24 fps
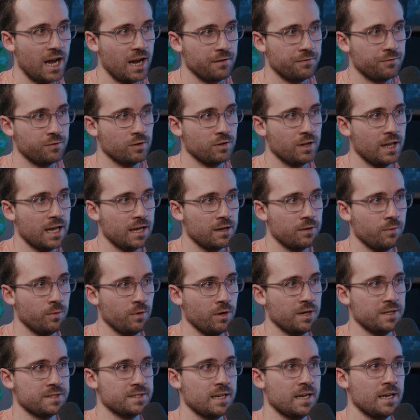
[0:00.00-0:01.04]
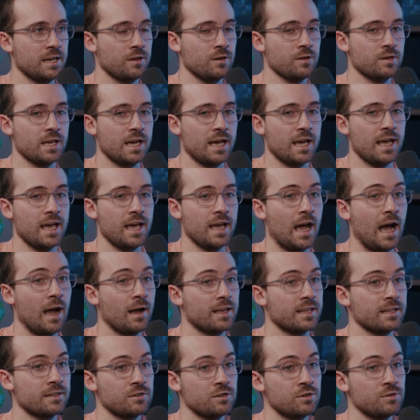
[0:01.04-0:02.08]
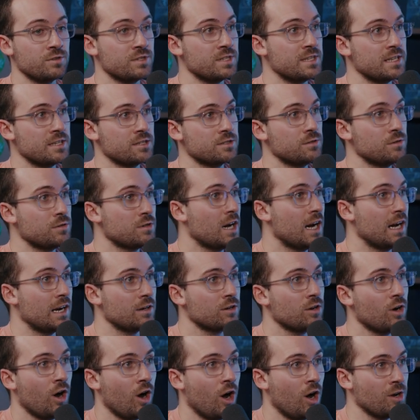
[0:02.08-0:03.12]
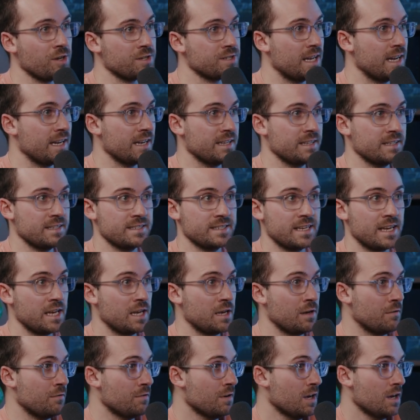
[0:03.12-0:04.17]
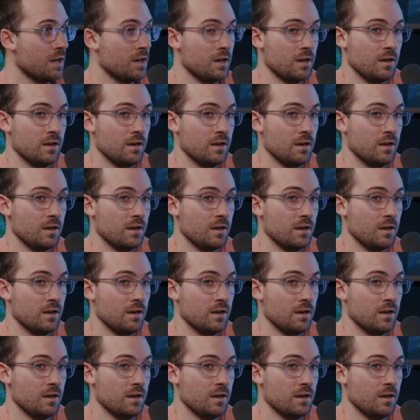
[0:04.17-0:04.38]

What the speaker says: I feel like, where it's like, okay, hey, I can use this to cut costs. I can save